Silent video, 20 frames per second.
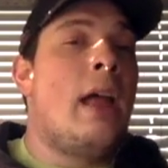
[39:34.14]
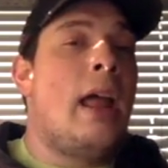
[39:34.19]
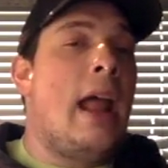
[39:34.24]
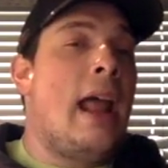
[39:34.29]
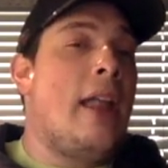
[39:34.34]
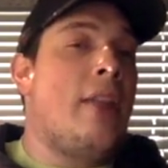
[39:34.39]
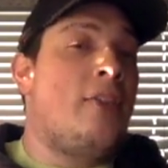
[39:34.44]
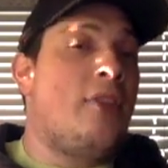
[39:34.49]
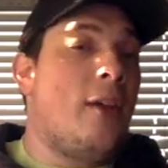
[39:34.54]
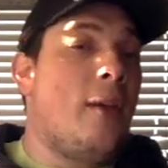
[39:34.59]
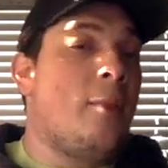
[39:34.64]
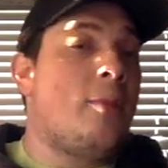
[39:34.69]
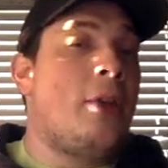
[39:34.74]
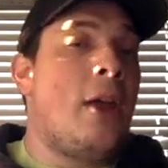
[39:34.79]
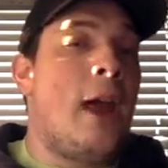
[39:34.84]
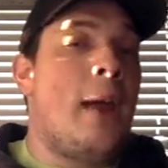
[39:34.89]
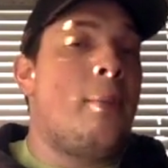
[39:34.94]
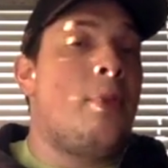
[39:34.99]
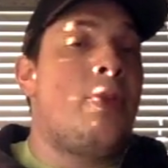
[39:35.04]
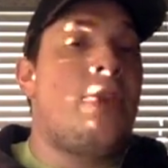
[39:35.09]
And
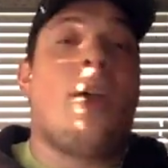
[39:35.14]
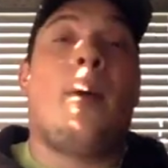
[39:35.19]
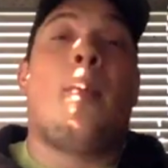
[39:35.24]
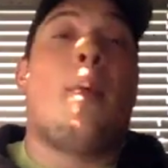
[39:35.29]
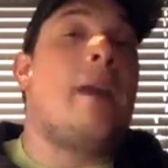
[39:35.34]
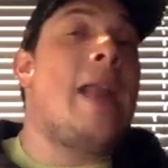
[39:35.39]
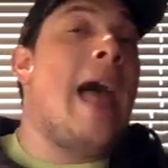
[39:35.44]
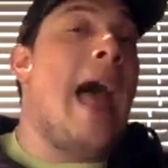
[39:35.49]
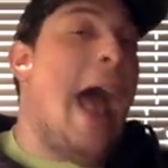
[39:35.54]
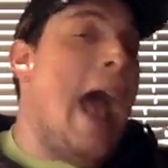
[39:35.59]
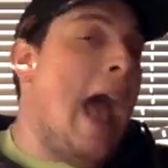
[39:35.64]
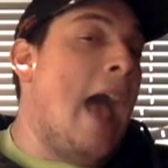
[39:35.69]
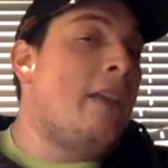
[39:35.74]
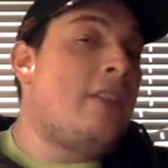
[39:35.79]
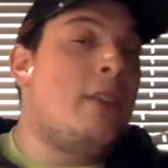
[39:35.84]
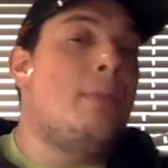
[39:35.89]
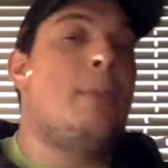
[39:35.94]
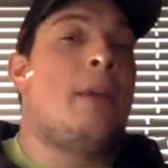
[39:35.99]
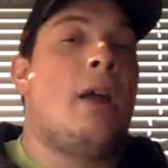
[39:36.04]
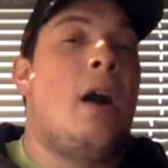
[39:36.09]
sometimes someone has
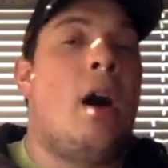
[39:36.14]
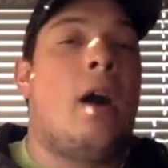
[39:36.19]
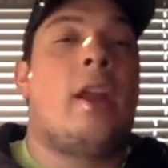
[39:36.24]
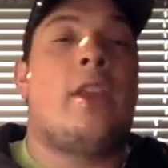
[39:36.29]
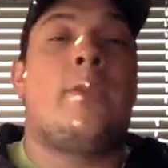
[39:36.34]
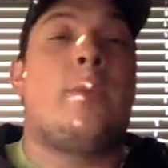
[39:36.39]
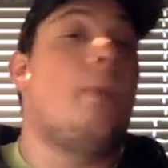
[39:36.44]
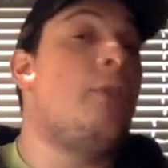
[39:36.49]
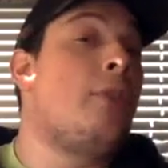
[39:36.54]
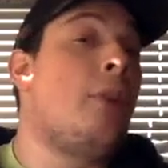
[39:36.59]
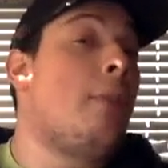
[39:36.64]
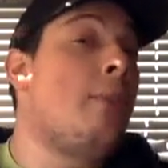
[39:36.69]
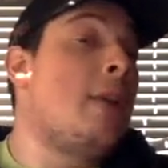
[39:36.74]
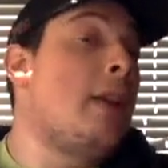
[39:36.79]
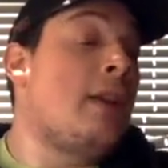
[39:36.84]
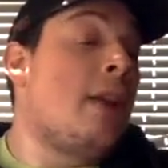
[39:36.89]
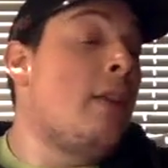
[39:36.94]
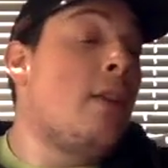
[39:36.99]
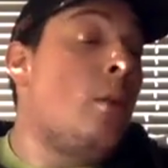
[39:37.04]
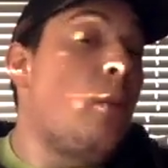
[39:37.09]
to be honest when
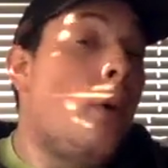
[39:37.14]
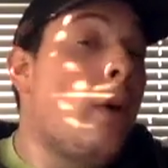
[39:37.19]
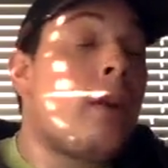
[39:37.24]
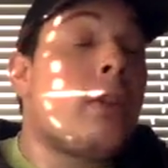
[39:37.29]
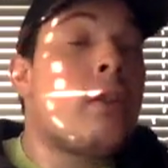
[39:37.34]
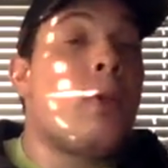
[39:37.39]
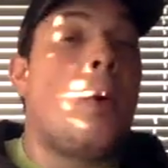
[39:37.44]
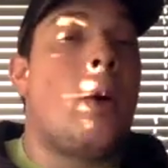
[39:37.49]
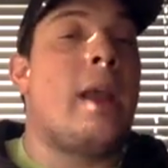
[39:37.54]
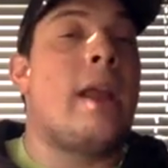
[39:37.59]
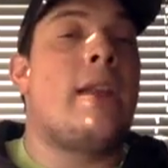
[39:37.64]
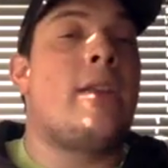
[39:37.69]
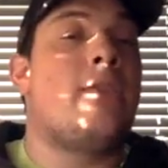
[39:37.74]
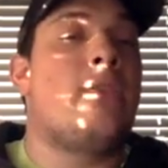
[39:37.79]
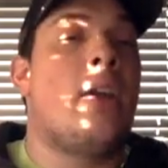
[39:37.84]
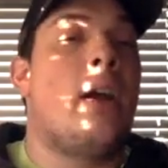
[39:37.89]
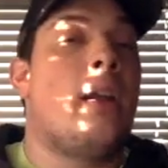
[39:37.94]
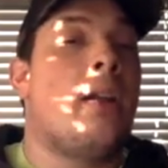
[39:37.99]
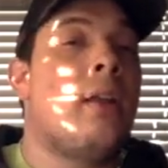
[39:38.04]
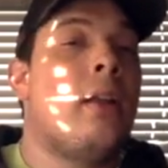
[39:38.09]
something doesn't work the way it
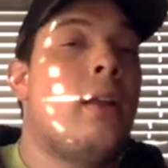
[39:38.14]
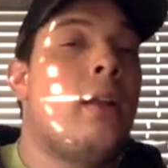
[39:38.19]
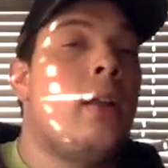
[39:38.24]
should.